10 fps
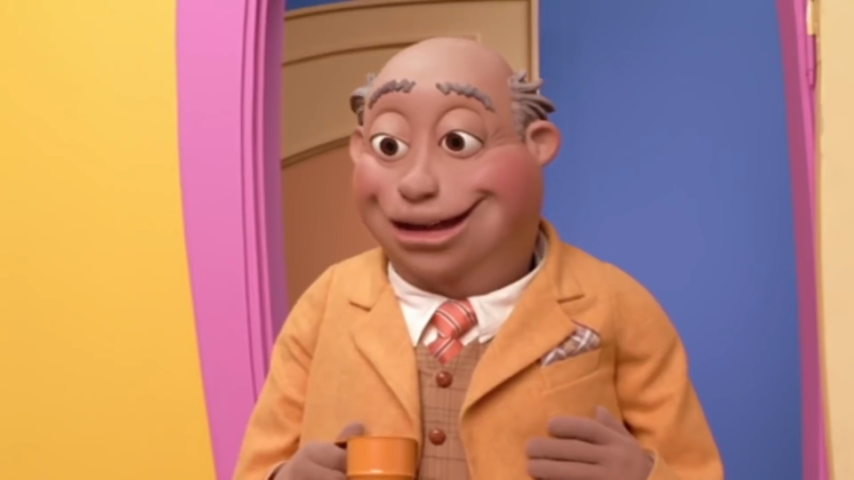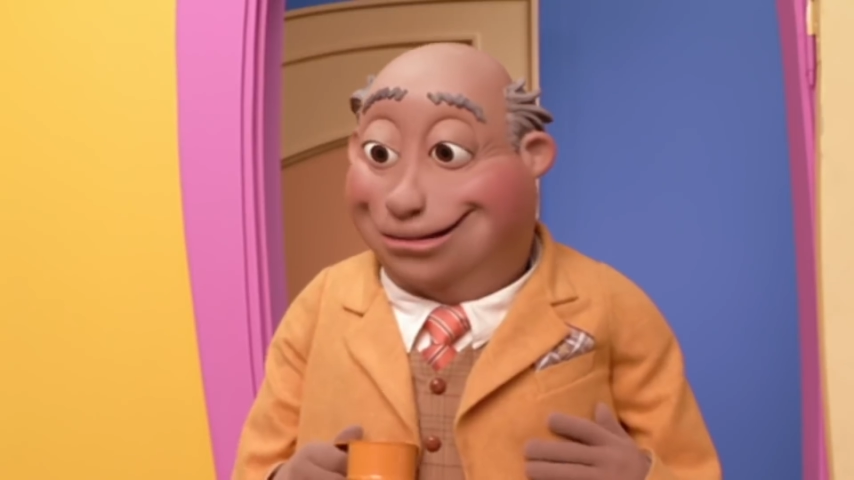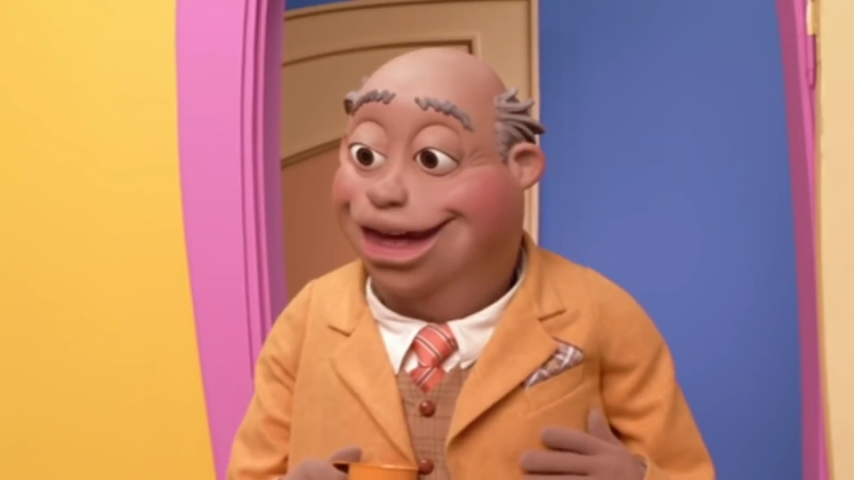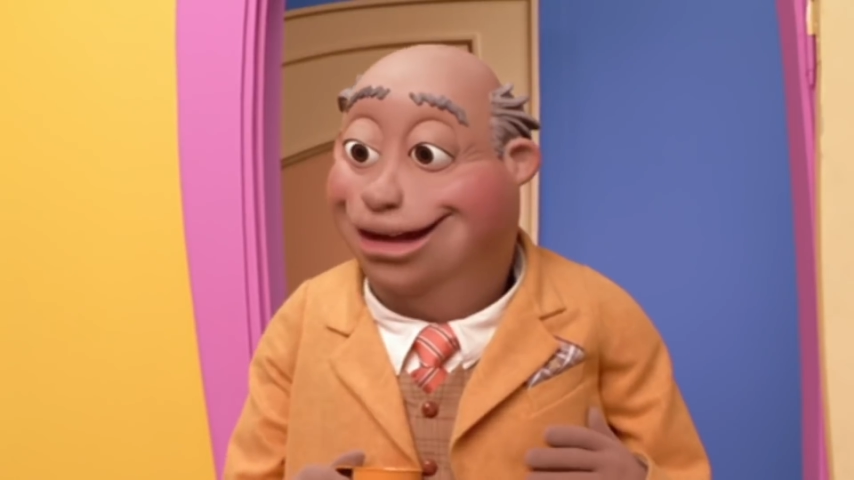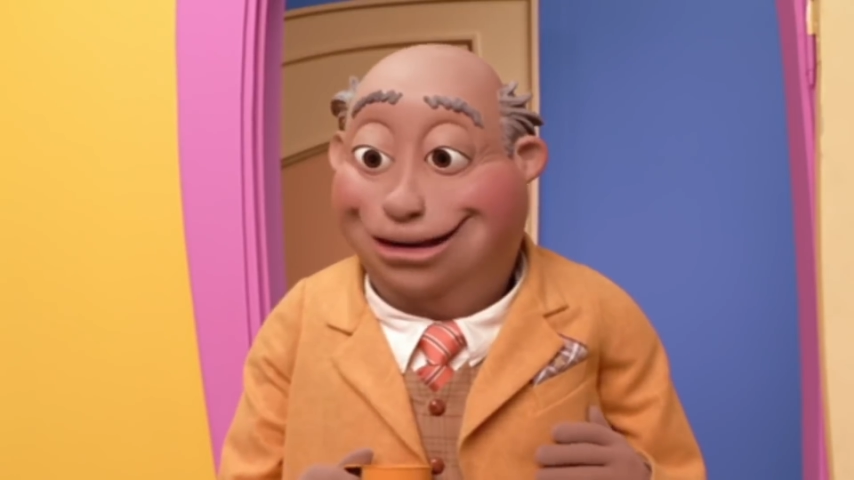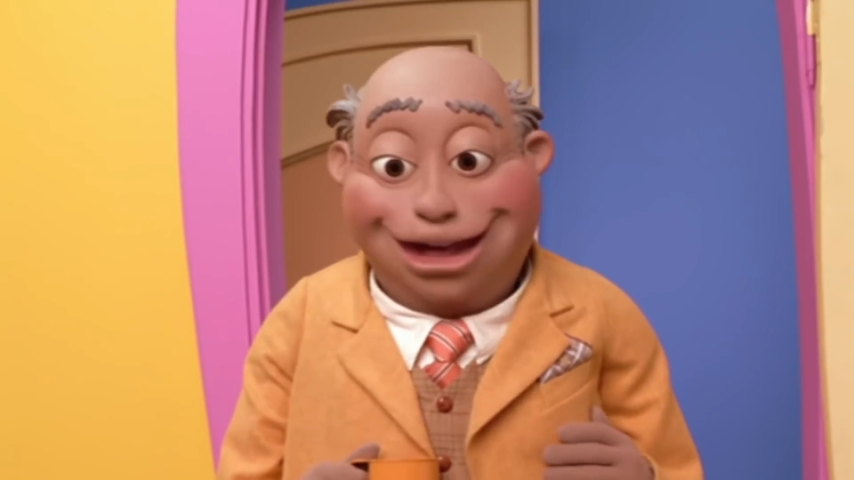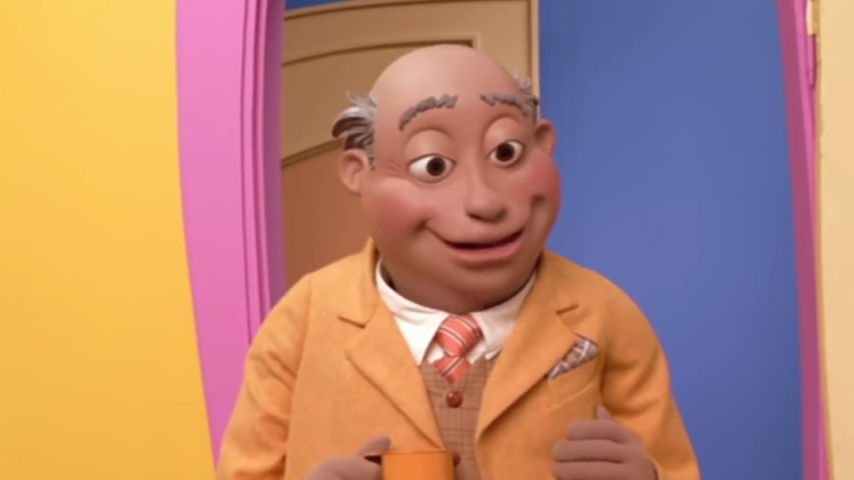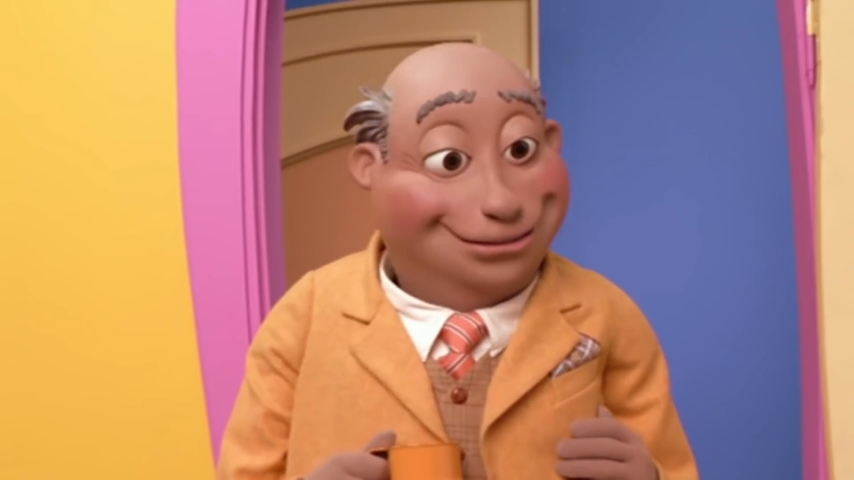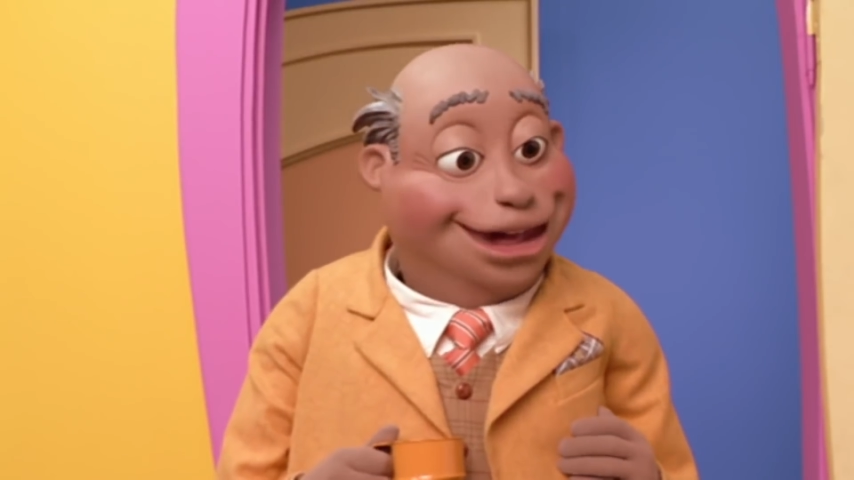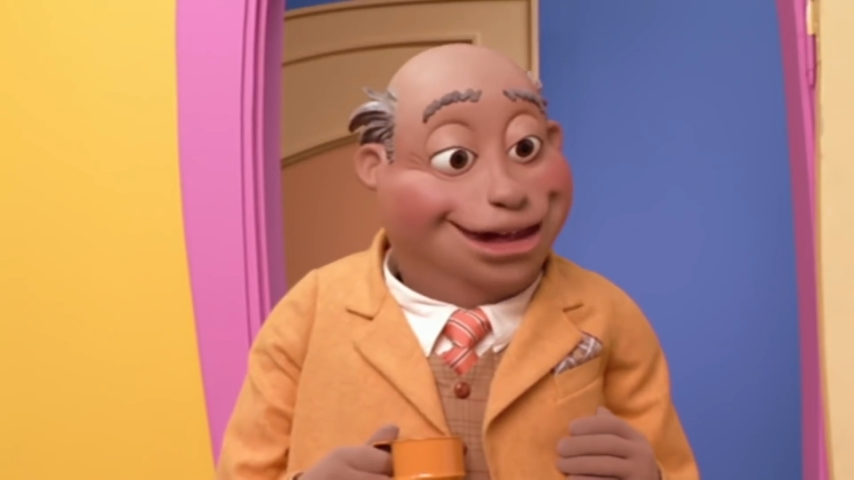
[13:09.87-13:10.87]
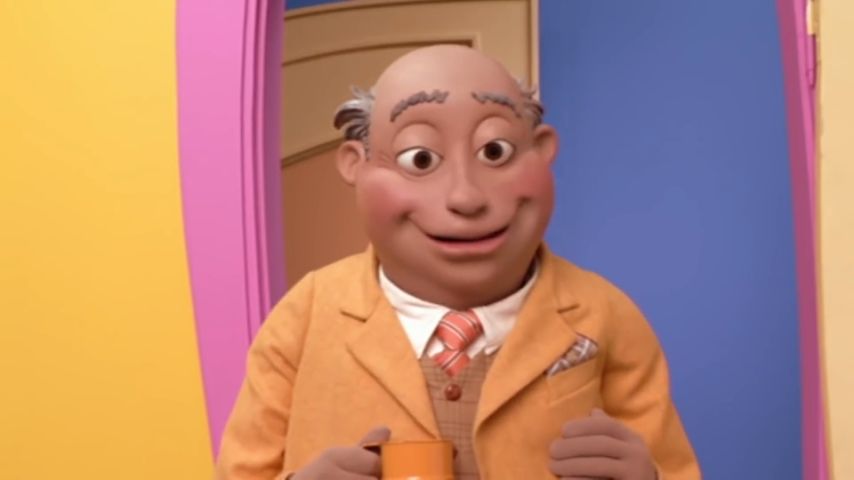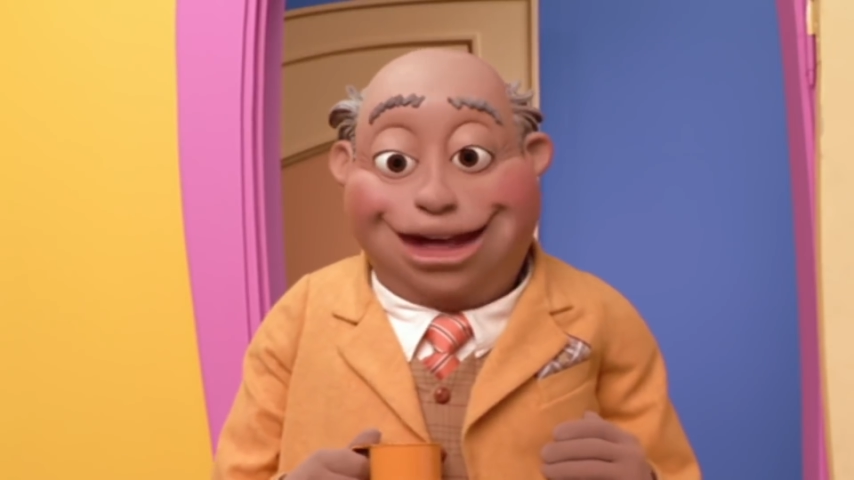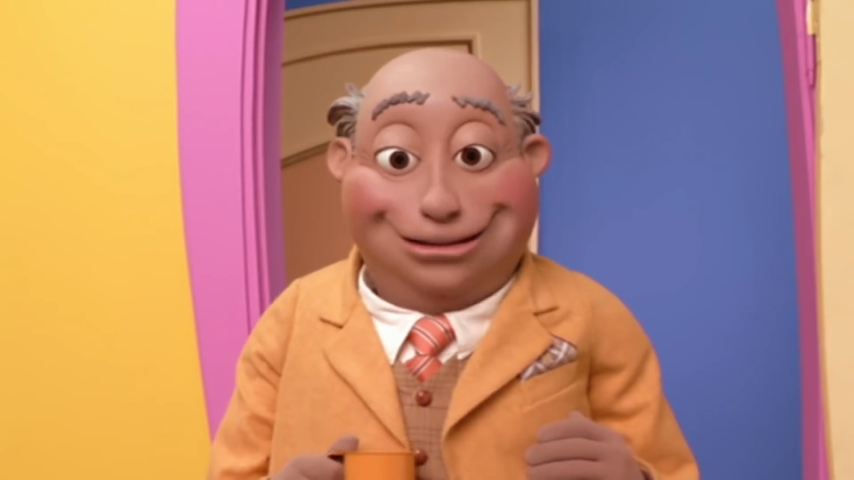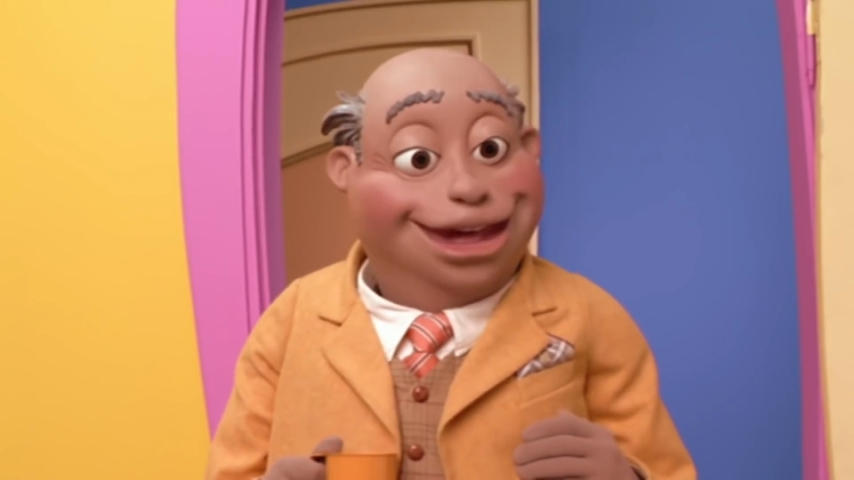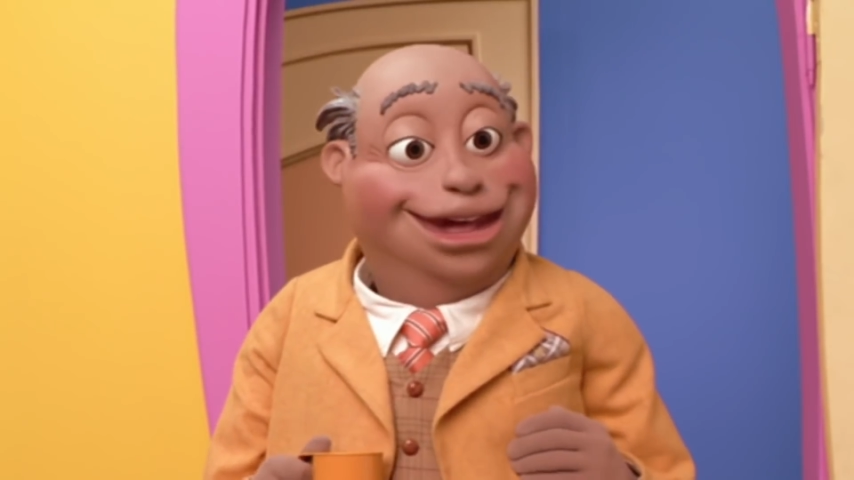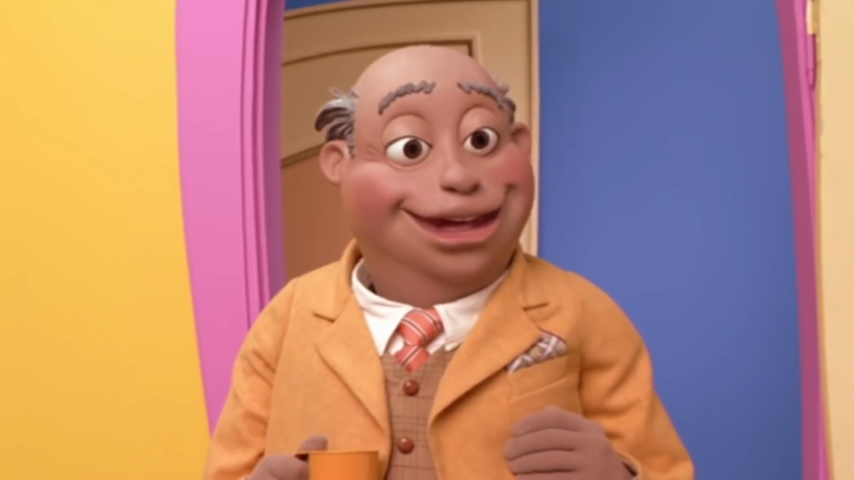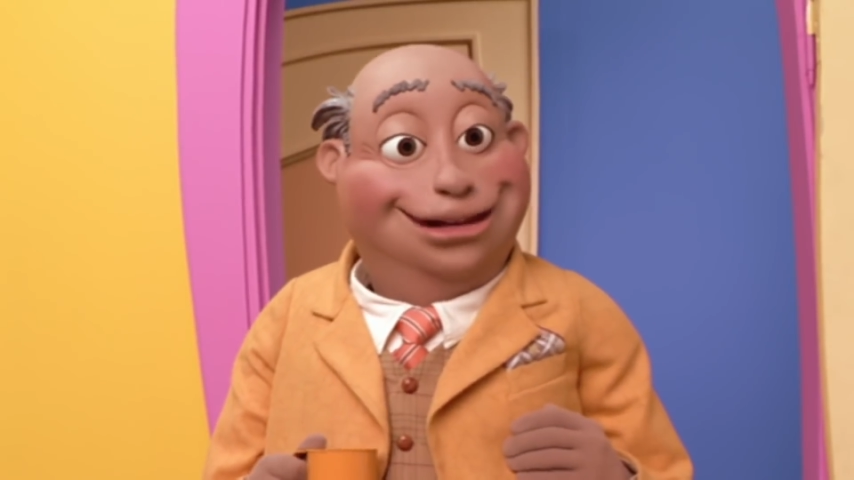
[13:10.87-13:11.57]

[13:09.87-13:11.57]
tube around here somewhere.